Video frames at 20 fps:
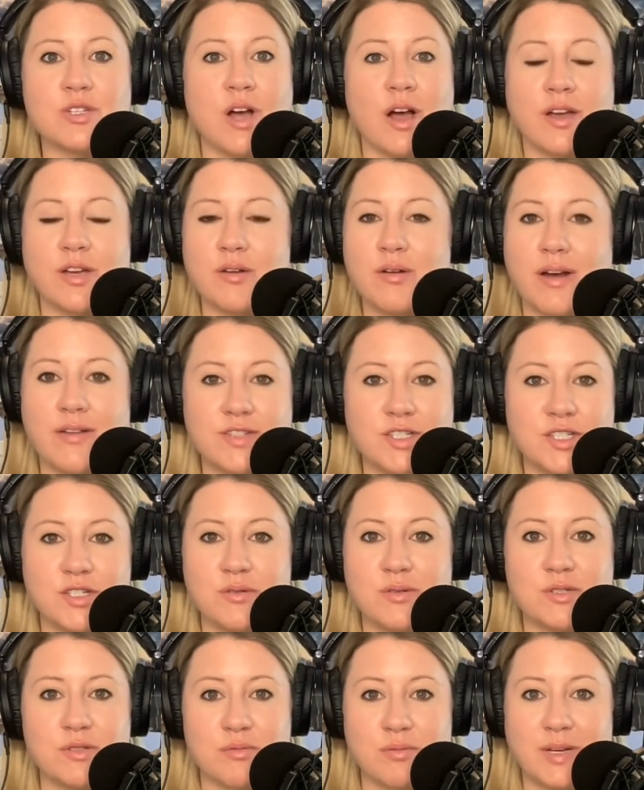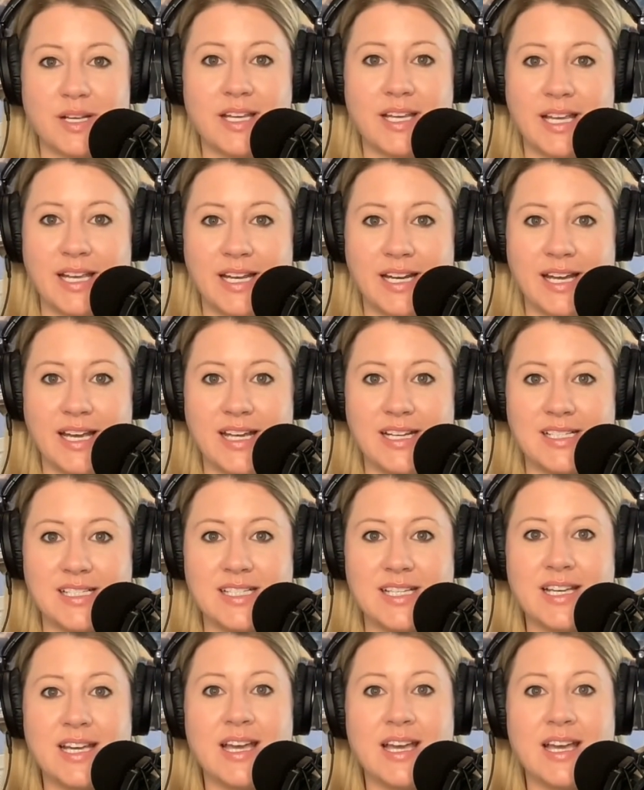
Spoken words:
All you have to do is reheat it,